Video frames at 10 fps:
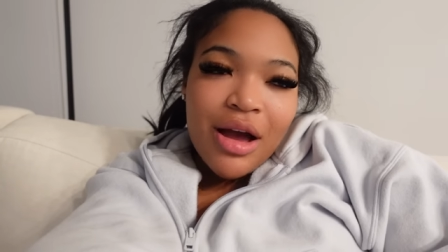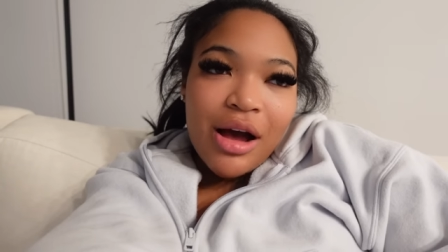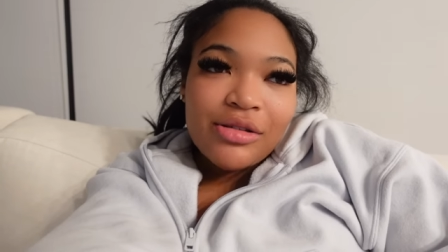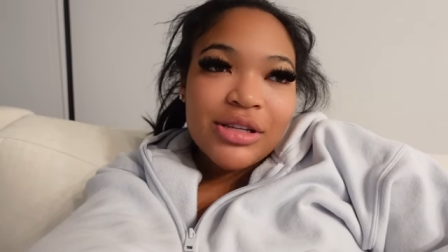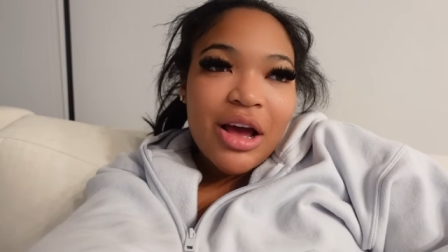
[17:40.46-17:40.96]

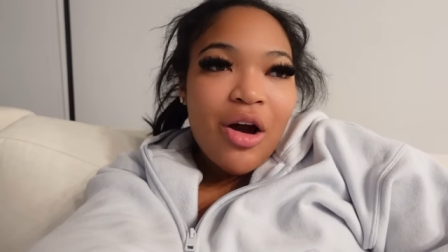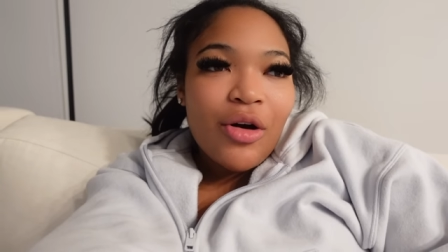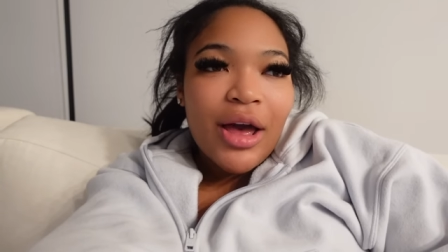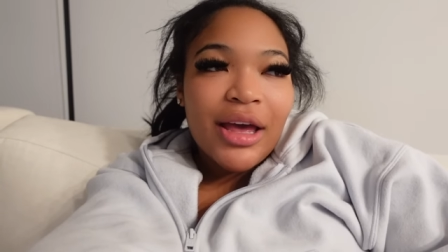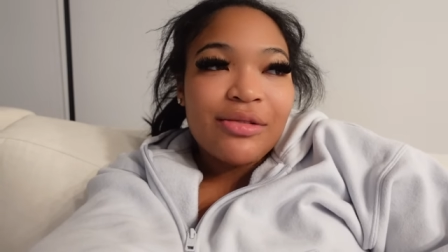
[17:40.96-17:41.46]
I was like,
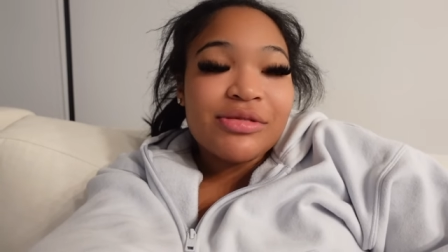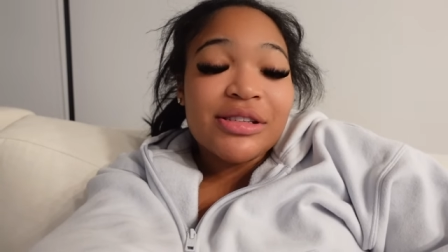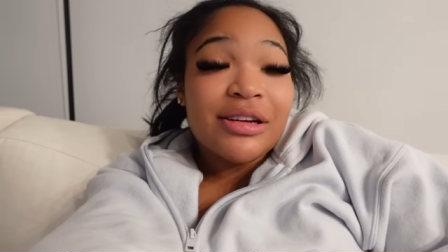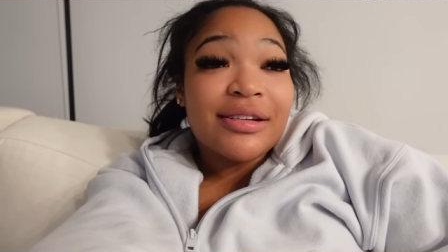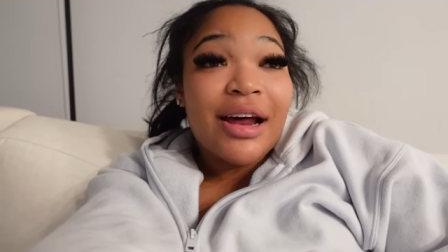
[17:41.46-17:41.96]
okay, it was
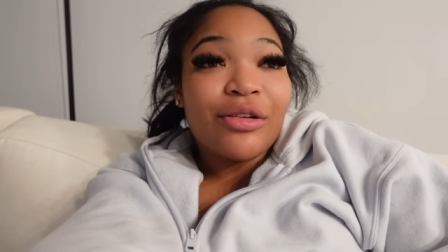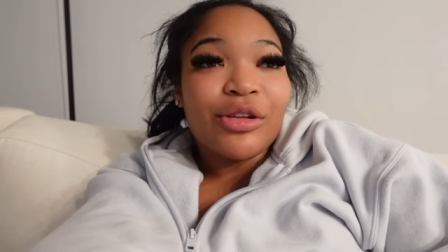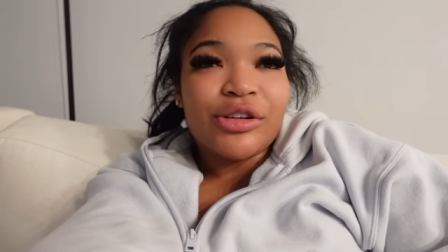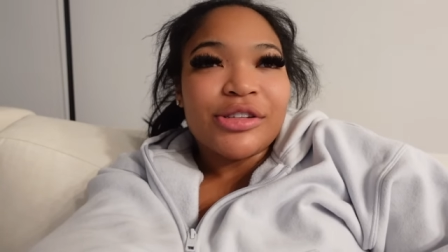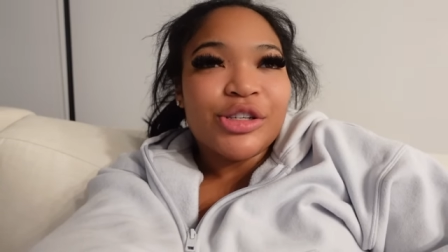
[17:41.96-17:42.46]
done
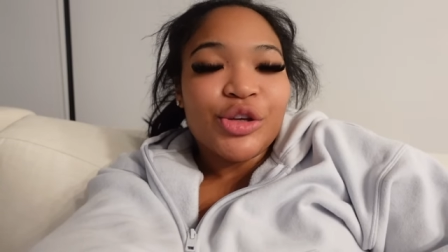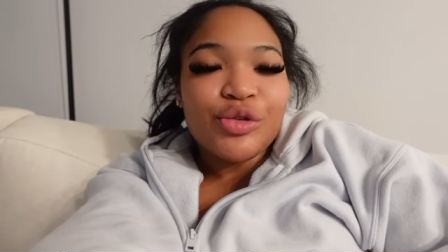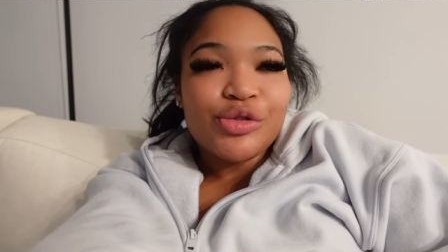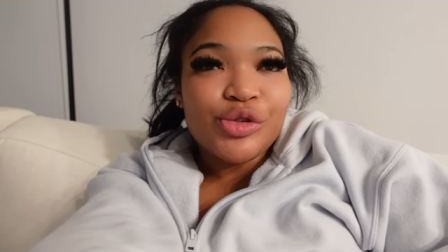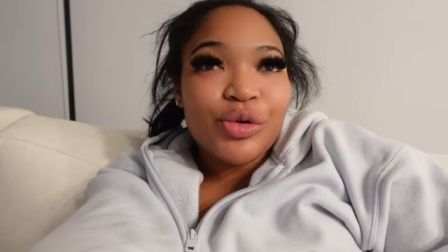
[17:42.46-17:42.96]
downloading to
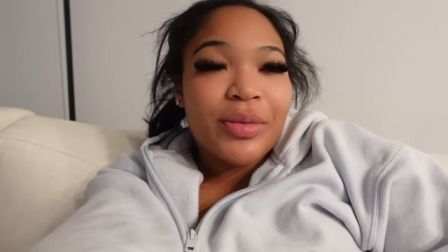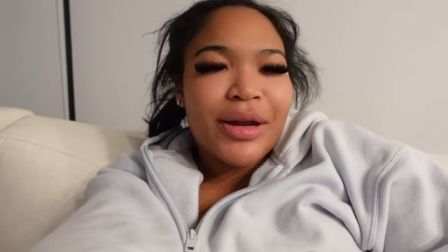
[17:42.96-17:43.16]
YouTube,